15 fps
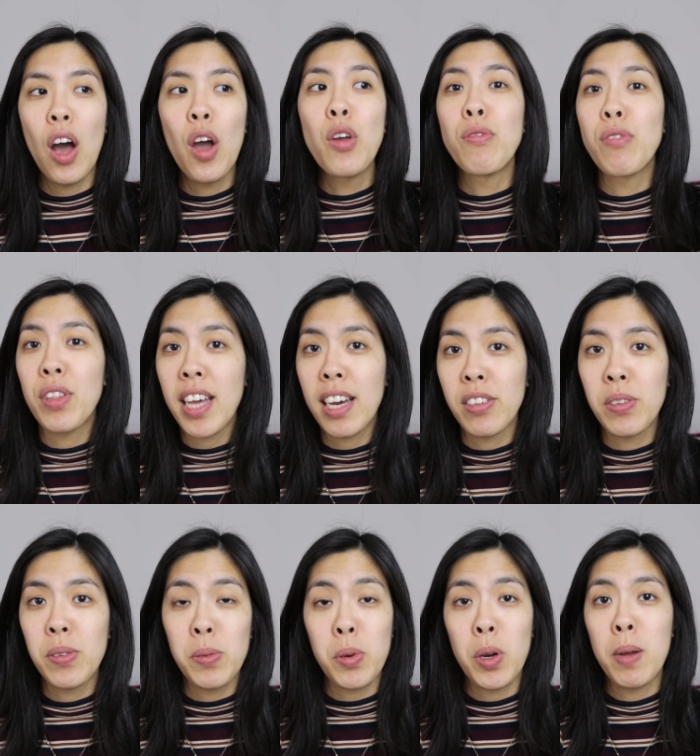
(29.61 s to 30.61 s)
over a
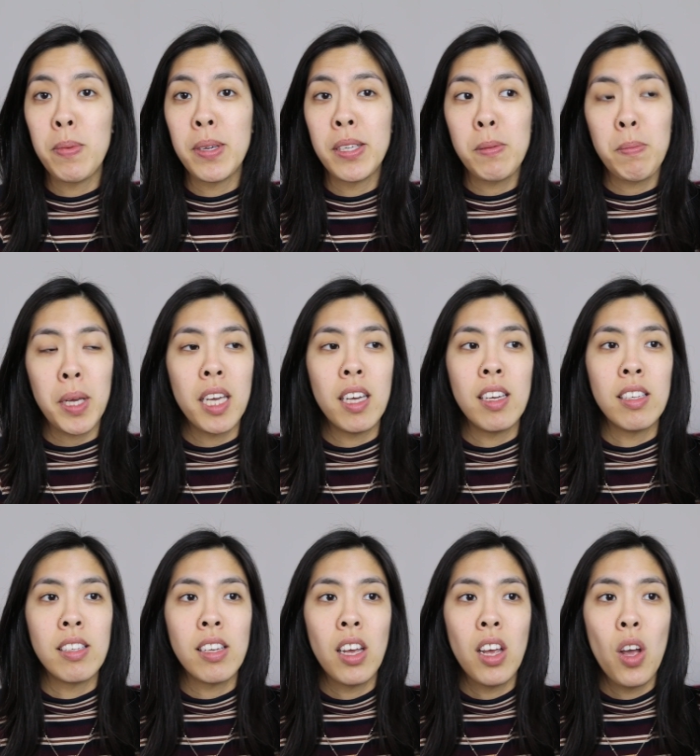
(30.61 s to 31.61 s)
thousand subscribers
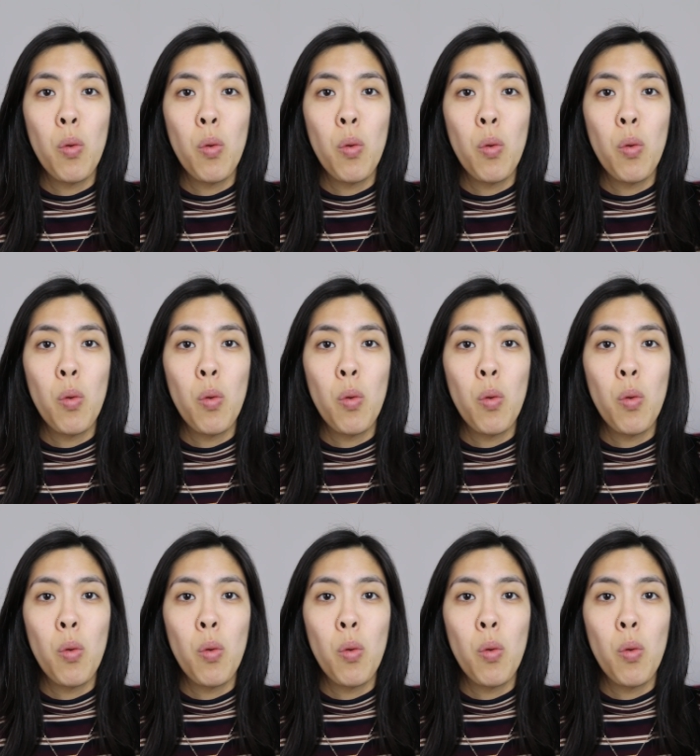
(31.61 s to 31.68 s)
because